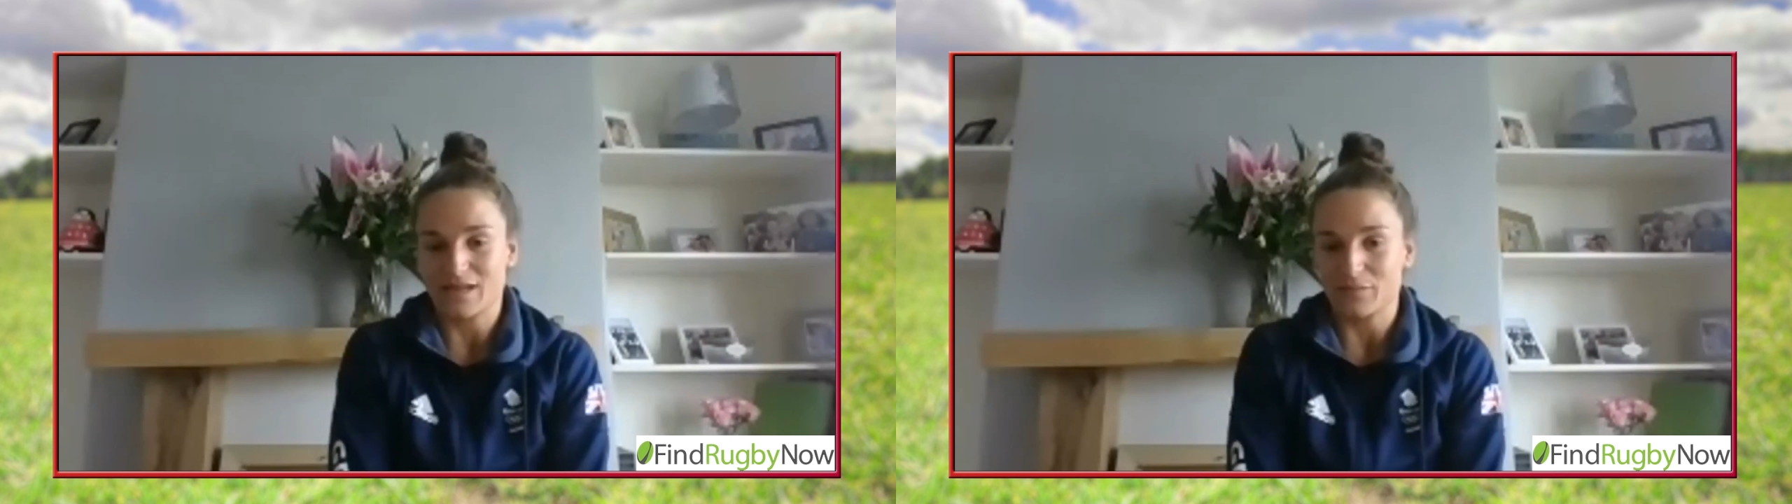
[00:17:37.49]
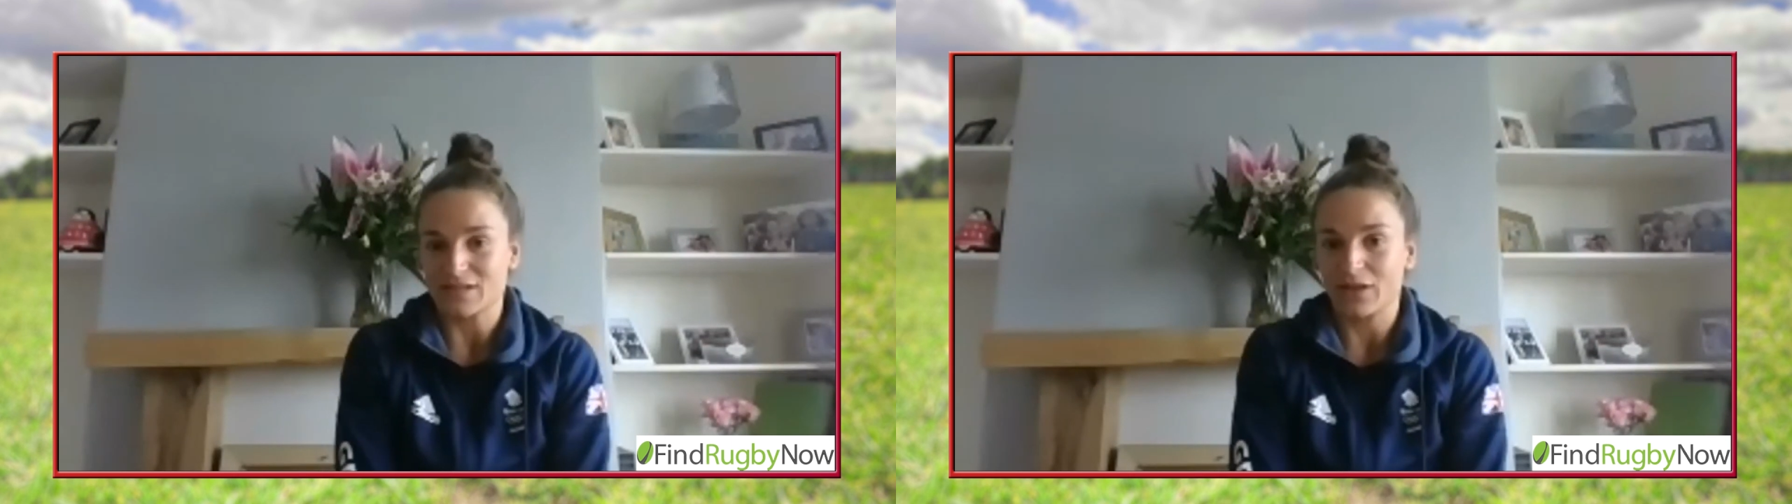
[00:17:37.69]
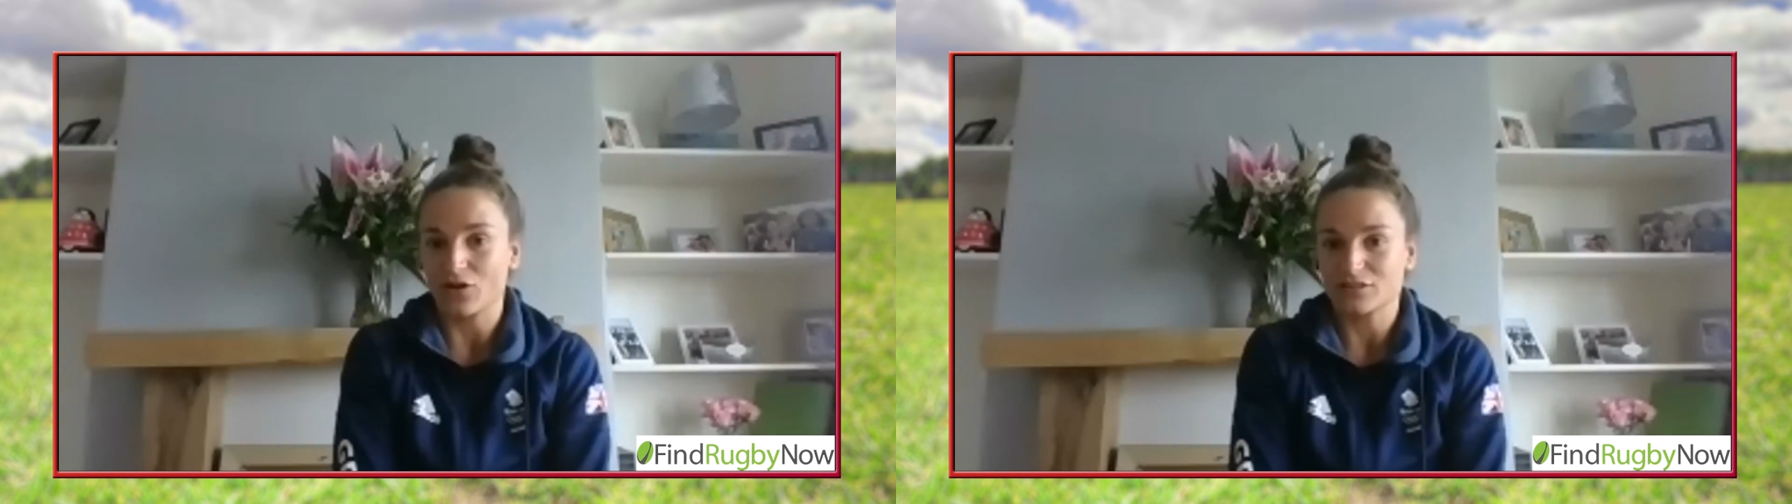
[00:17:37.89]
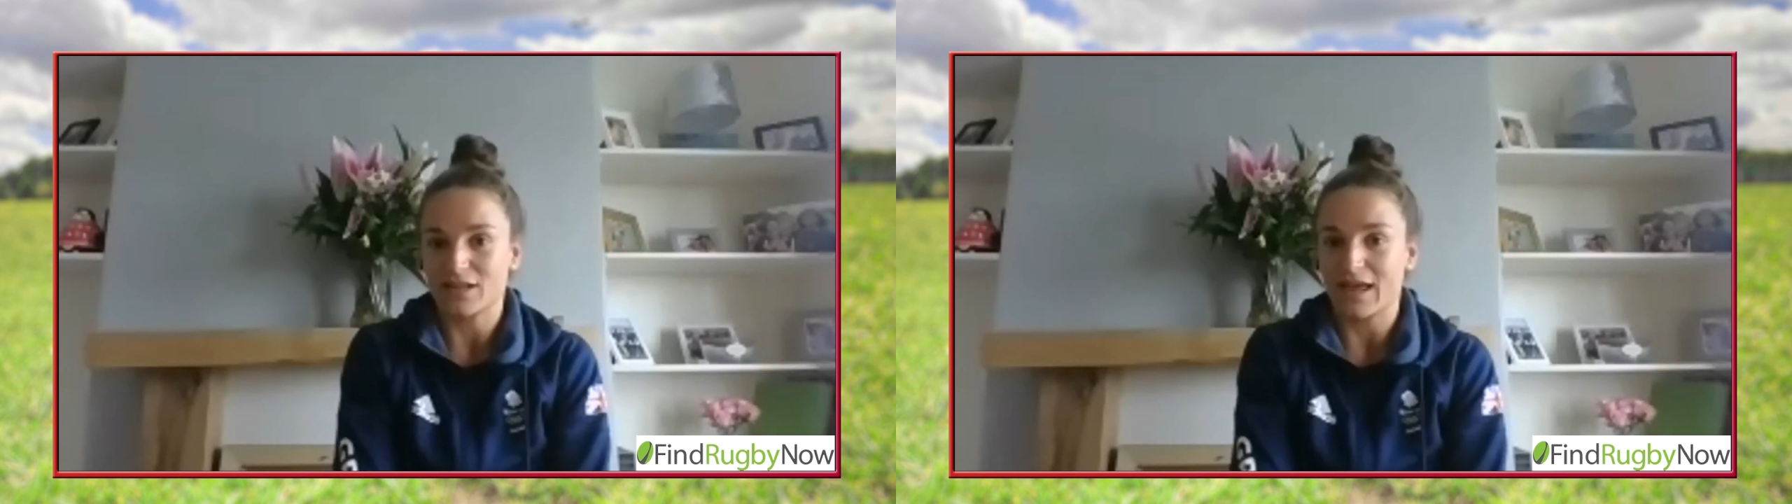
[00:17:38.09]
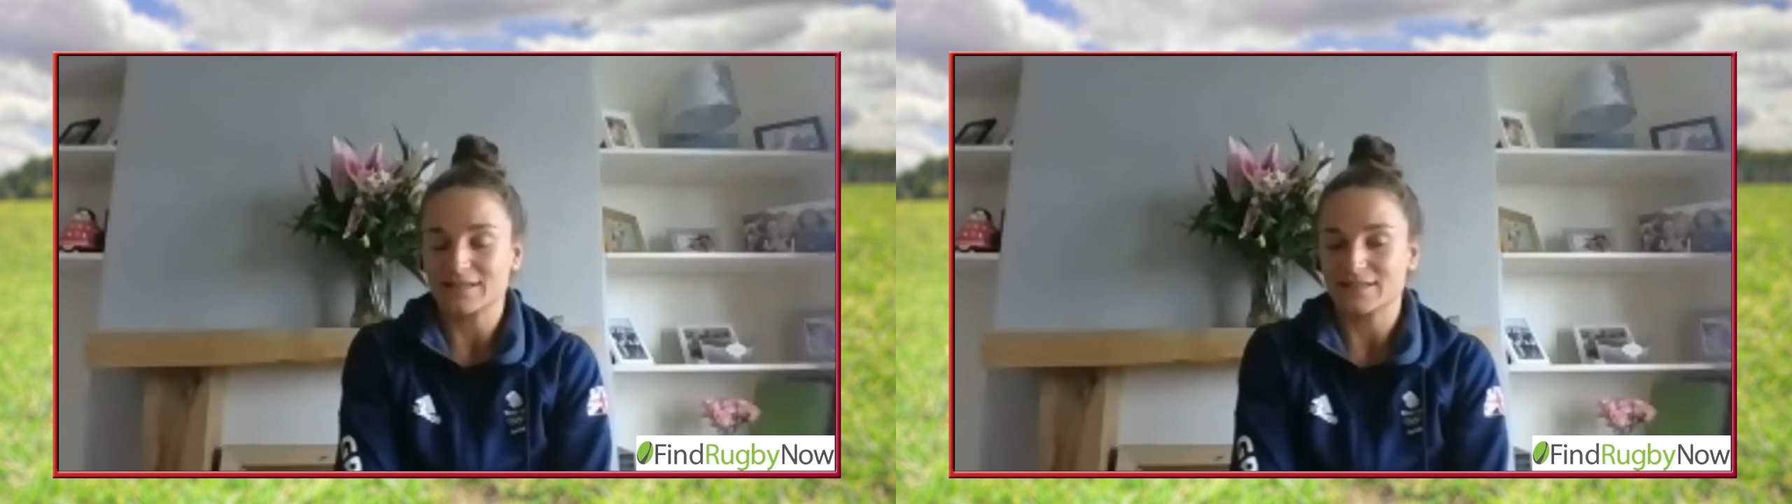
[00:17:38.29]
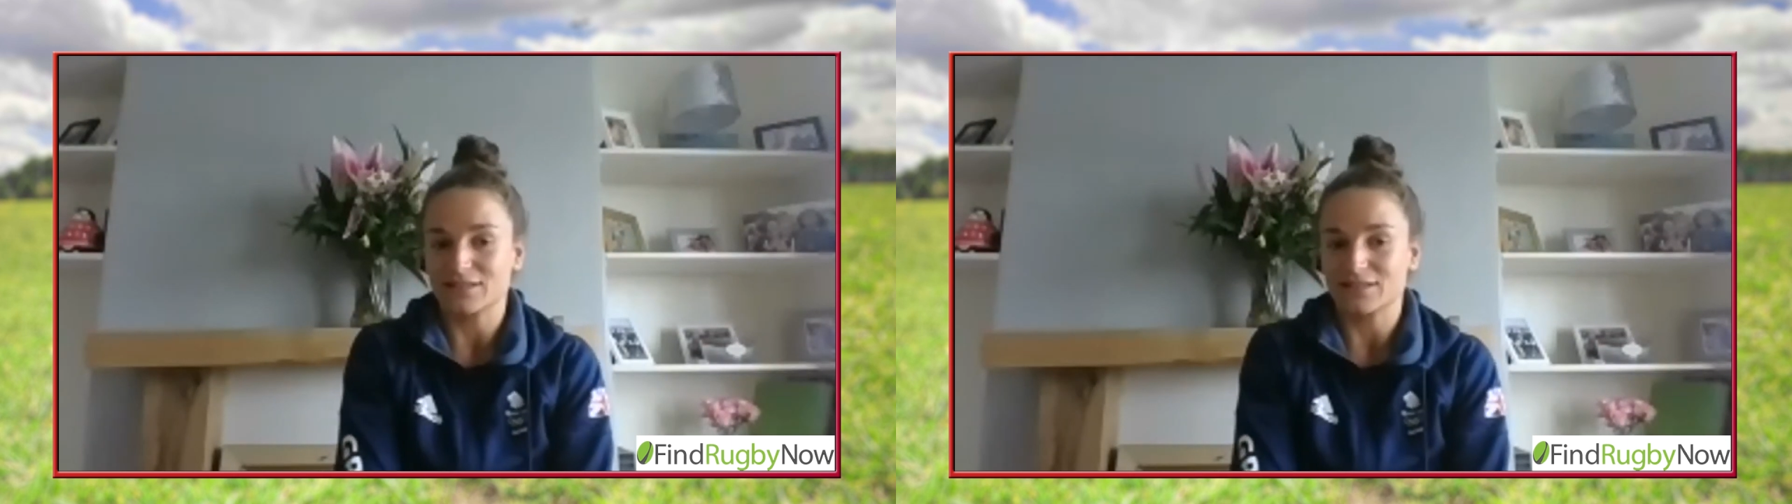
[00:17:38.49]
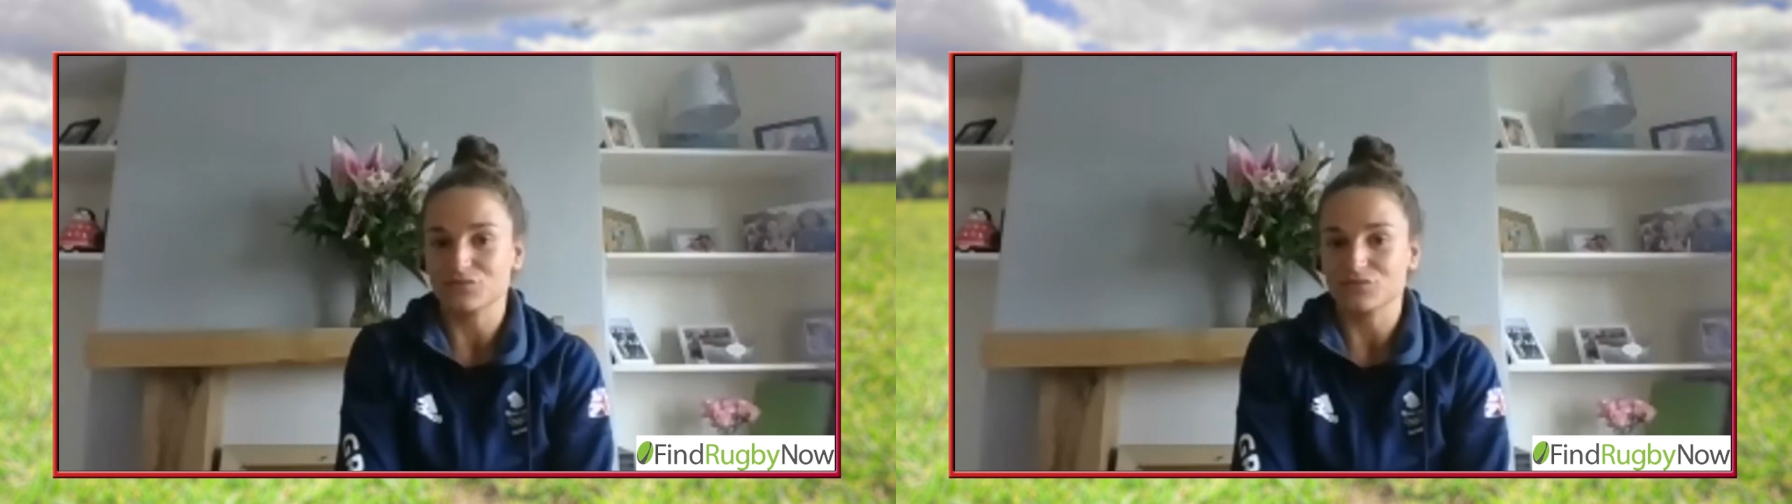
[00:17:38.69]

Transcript: same as I got selected.